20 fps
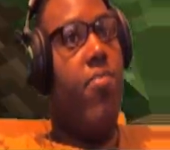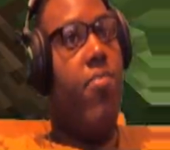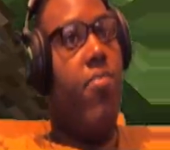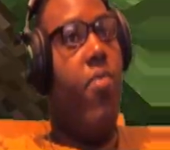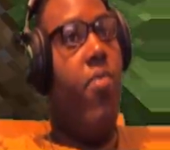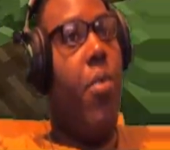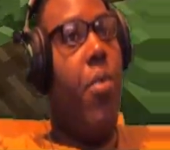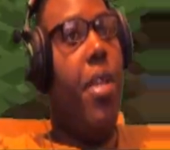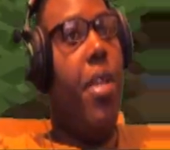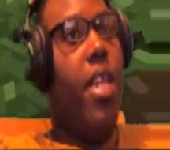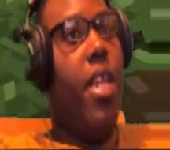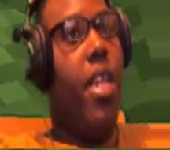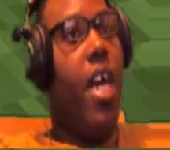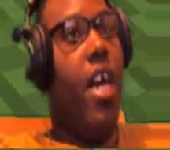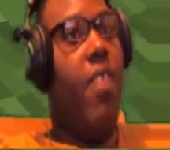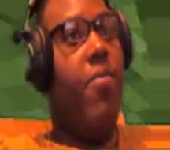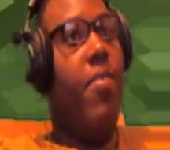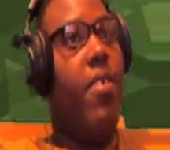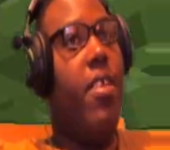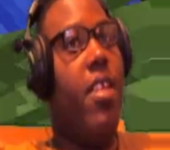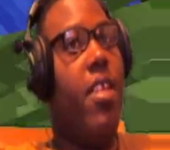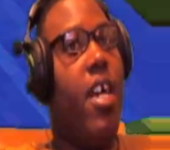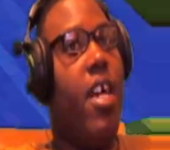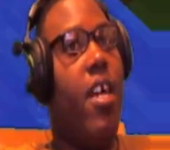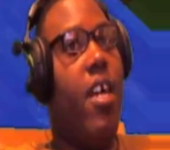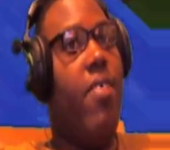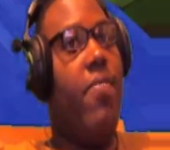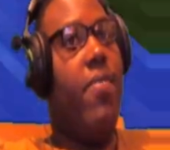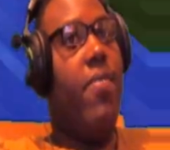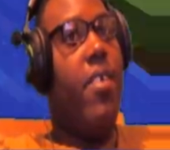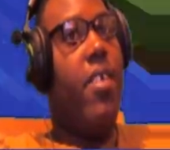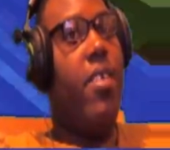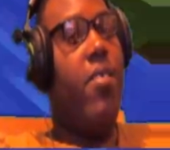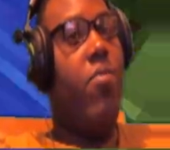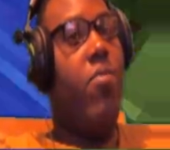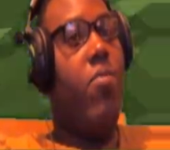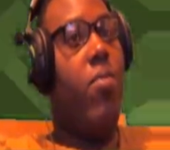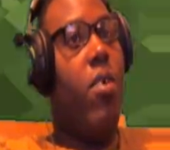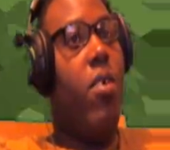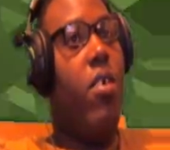Flowing lava,
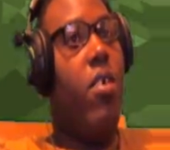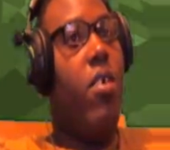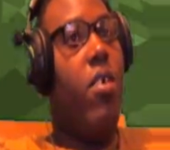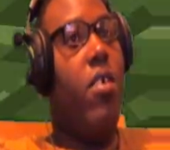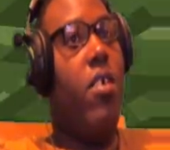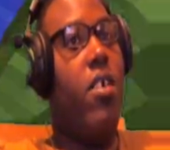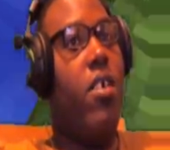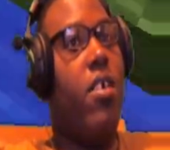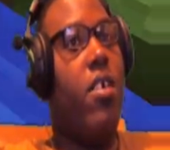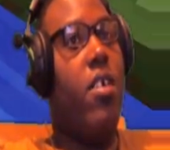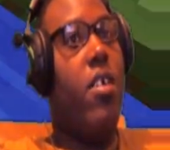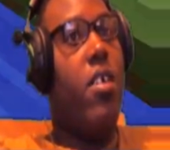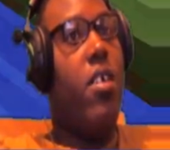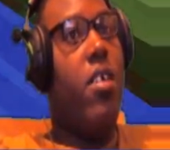water.